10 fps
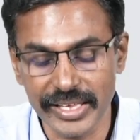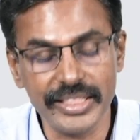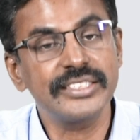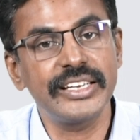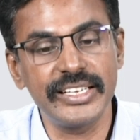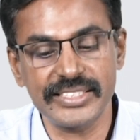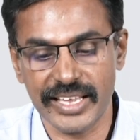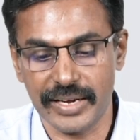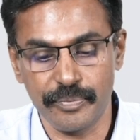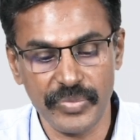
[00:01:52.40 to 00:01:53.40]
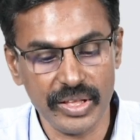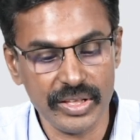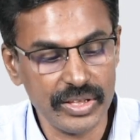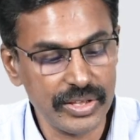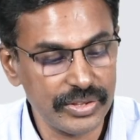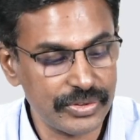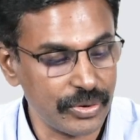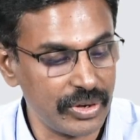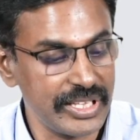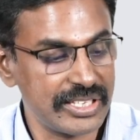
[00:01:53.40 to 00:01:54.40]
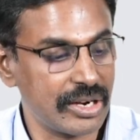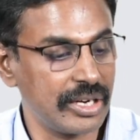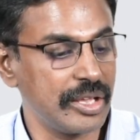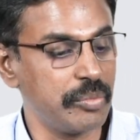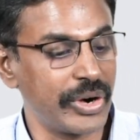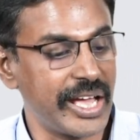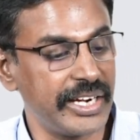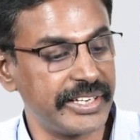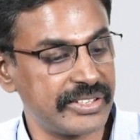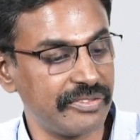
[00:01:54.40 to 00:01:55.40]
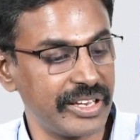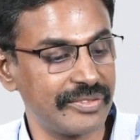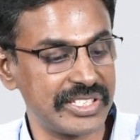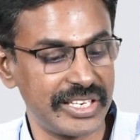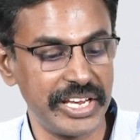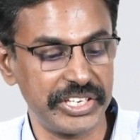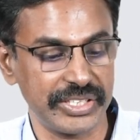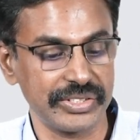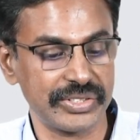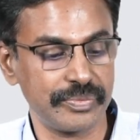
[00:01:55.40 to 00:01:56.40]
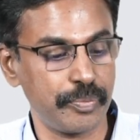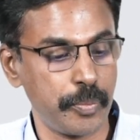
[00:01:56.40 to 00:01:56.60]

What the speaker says: in the CT scan. So these are all the modalities of investigations.